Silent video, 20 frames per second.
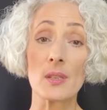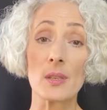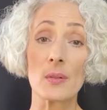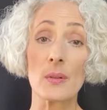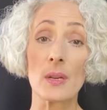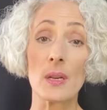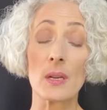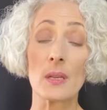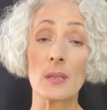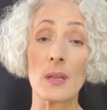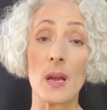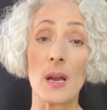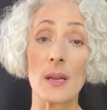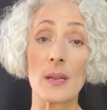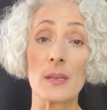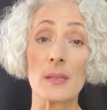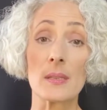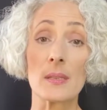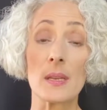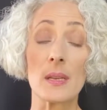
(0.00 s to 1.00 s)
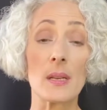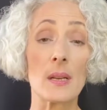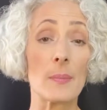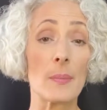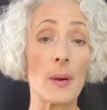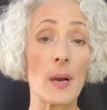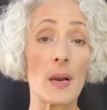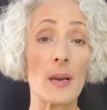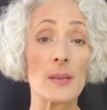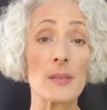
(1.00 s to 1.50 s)
to a client in a
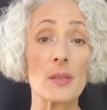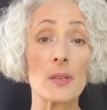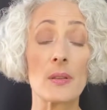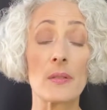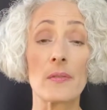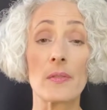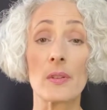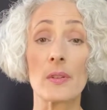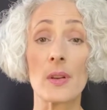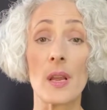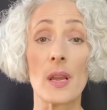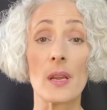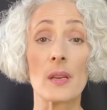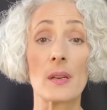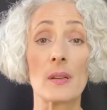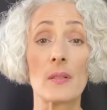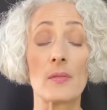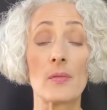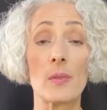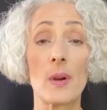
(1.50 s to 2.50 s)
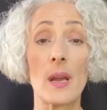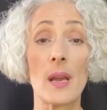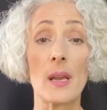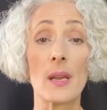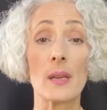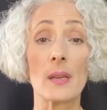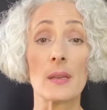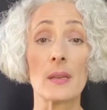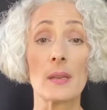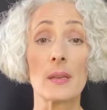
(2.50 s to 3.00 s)
positive or negative
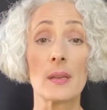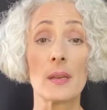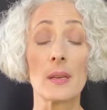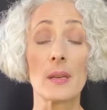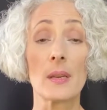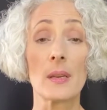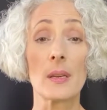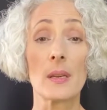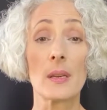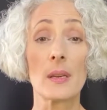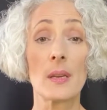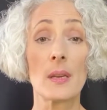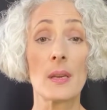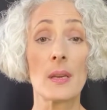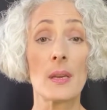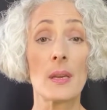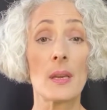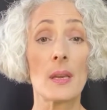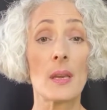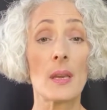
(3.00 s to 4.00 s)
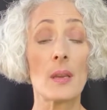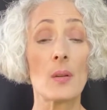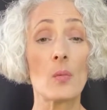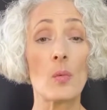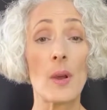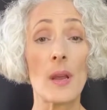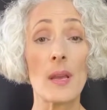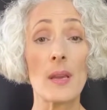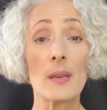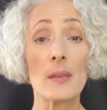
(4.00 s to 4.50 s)
way, in
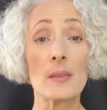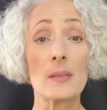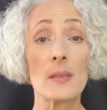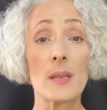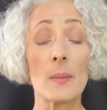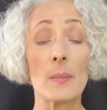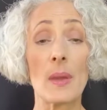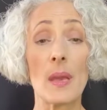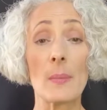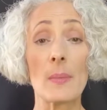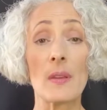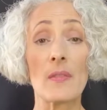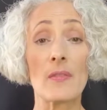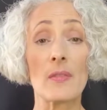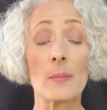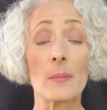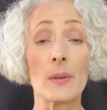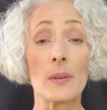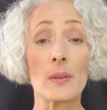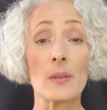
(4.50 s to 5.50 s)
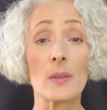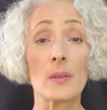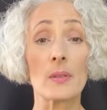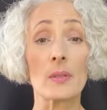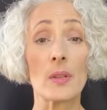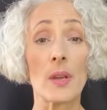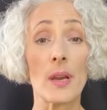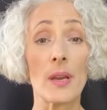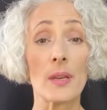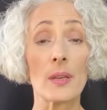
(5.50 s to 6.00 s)
ways that may be familiar,
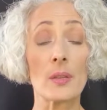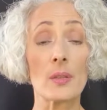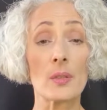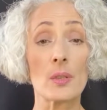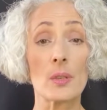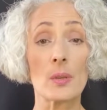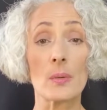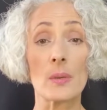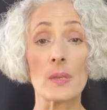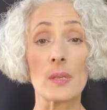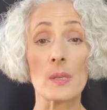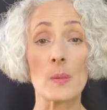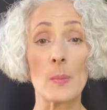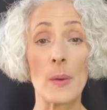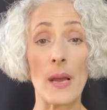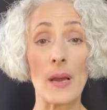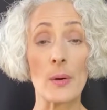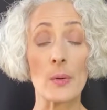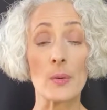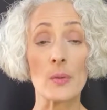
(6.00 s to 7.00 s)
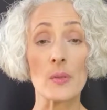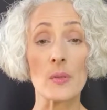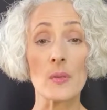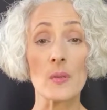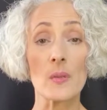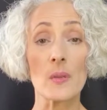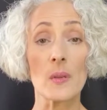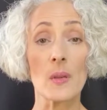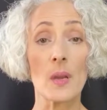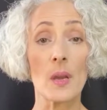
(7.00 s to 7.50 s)
like to a
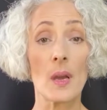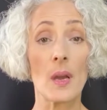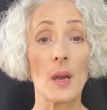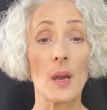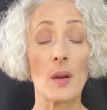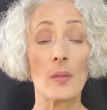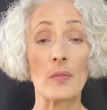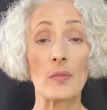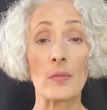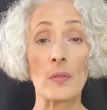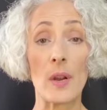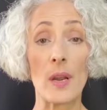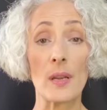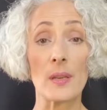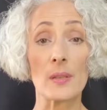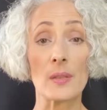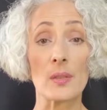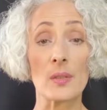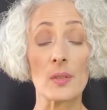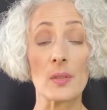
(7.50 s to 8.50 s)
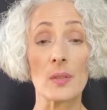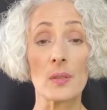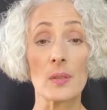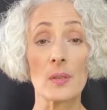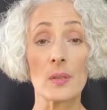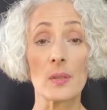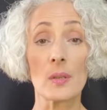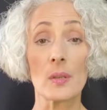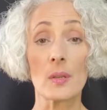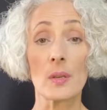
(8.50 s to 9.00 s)
spouse, a friend,
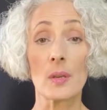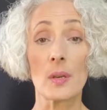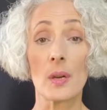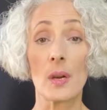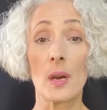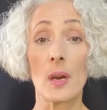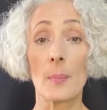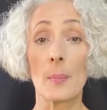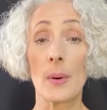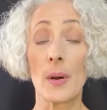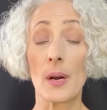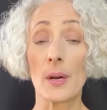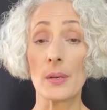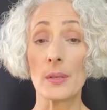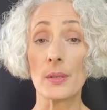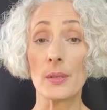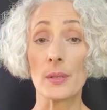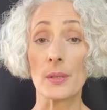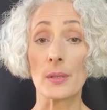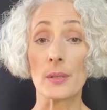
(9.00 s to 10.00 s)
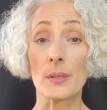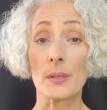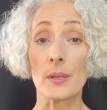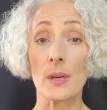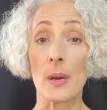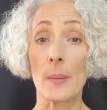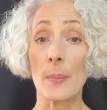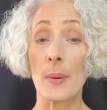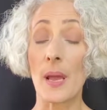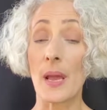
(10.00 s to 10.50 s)
a partner,
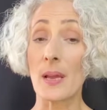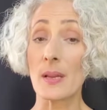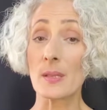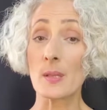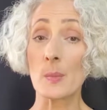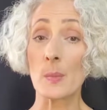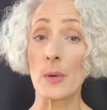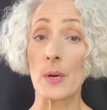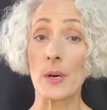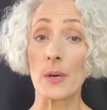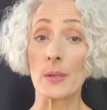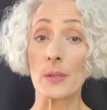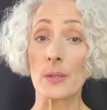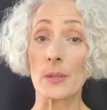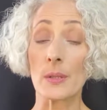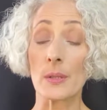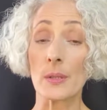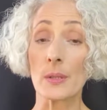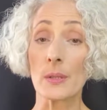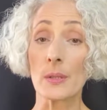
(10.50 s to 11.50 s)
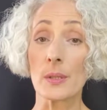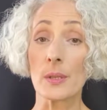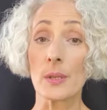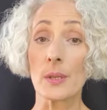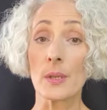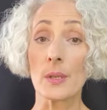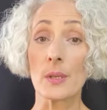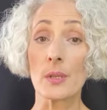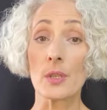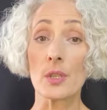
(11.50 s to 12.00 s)
a past partner,
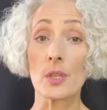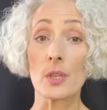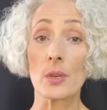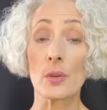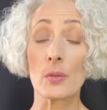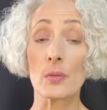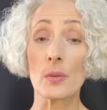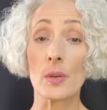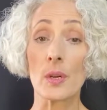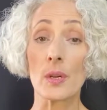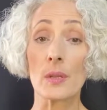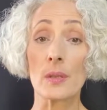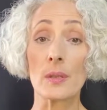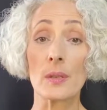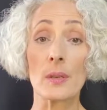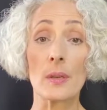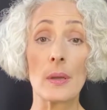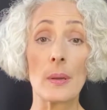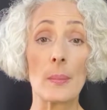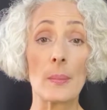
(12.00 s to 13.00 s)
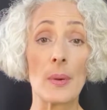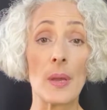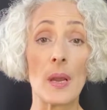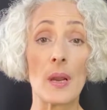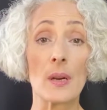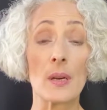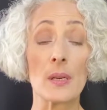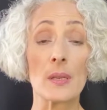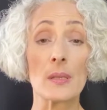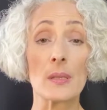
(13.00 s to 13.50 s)
children,
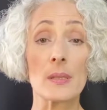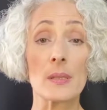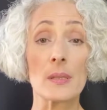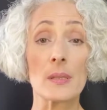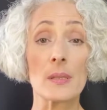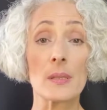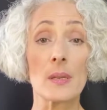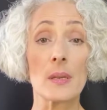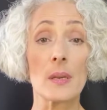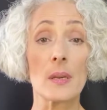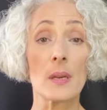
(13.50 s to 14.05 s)
parents,